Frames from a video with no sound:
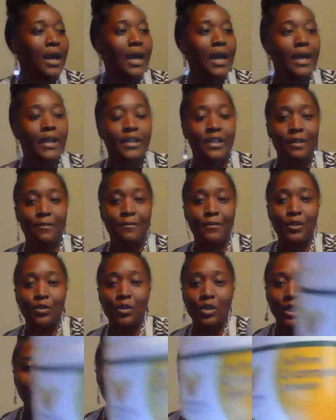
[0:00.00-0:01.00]
and if
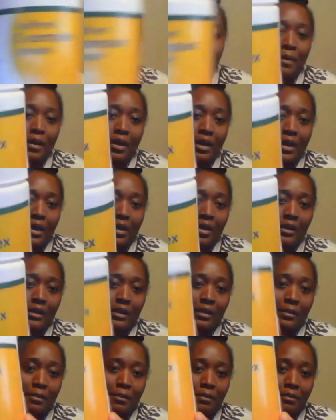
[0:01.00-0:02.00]
you look at the
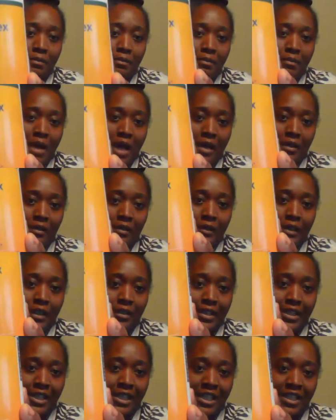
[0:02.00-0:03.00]
at the bottle
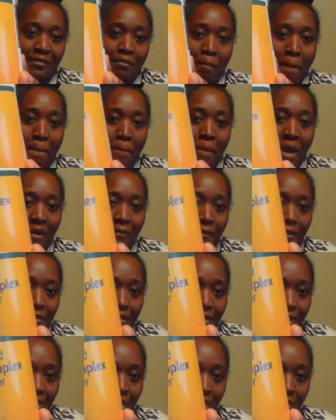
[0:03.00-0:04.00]
there, it says
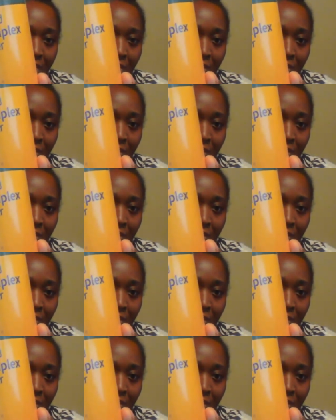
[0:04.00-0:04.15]
buffered,